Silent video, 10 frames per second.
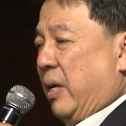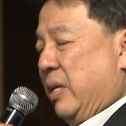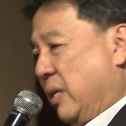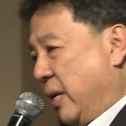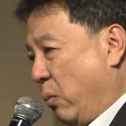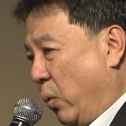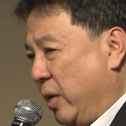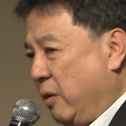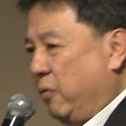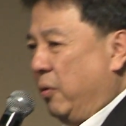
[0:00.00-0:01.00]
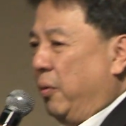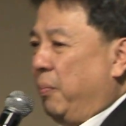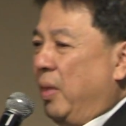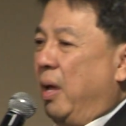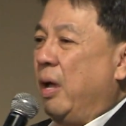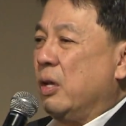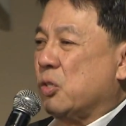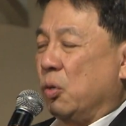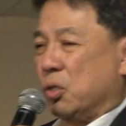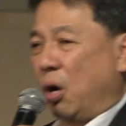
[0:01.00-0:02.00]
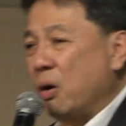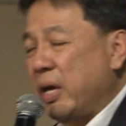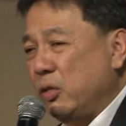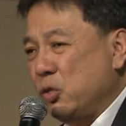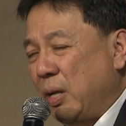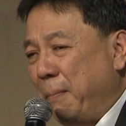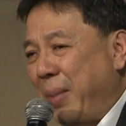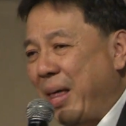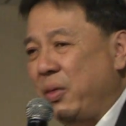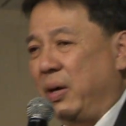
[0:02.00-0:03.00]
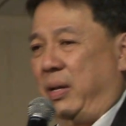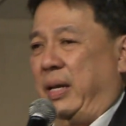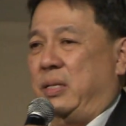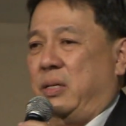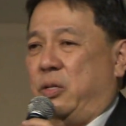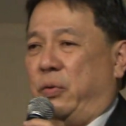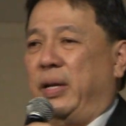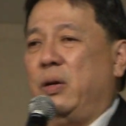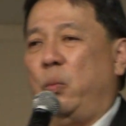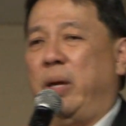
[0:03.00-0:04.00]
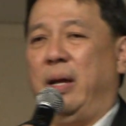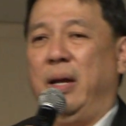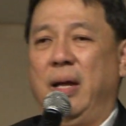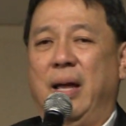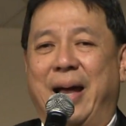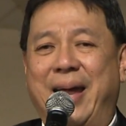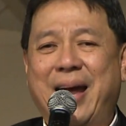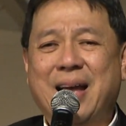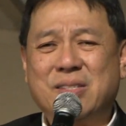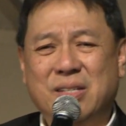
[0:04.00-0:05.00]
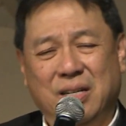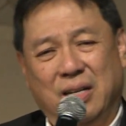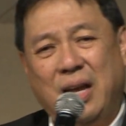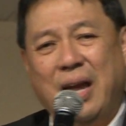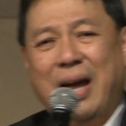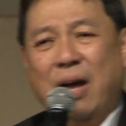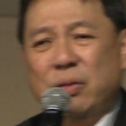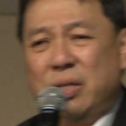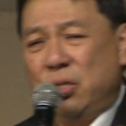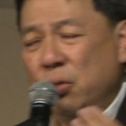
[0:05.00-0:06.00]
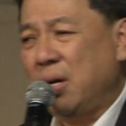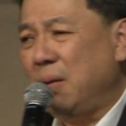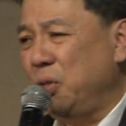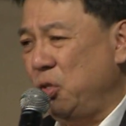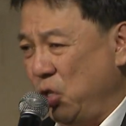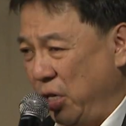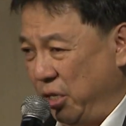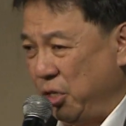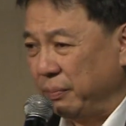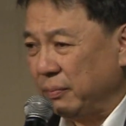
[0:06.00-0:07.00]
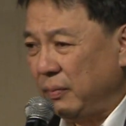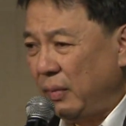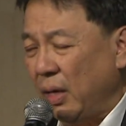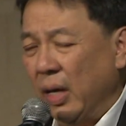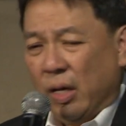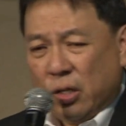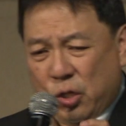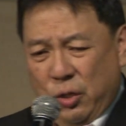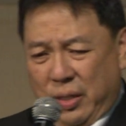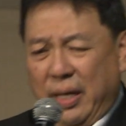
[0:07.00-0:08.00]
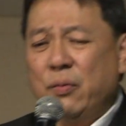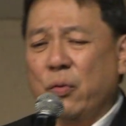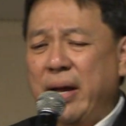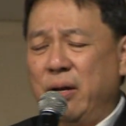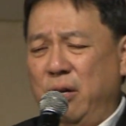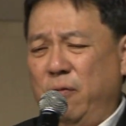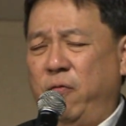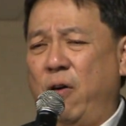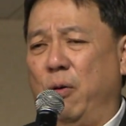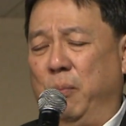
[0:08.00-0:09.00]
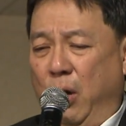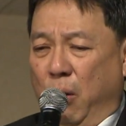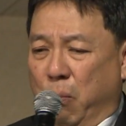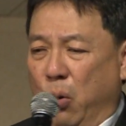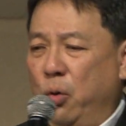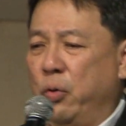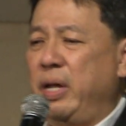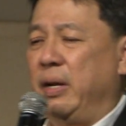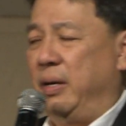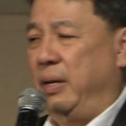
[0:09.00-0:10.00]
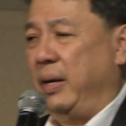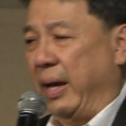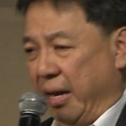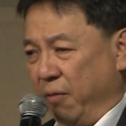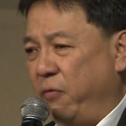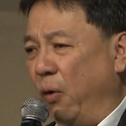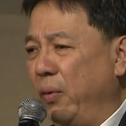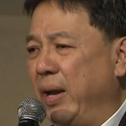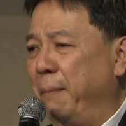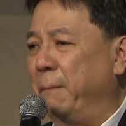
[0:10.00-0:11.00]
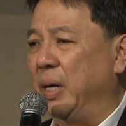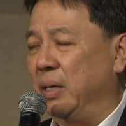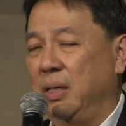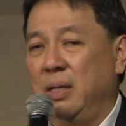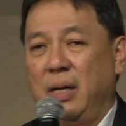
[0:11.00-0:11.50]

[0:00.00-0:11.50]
Isn't that wonderful? So talking to the mother later during the week, I asked her, how did you come to church? She did write on the form, Maureen, and a phone number.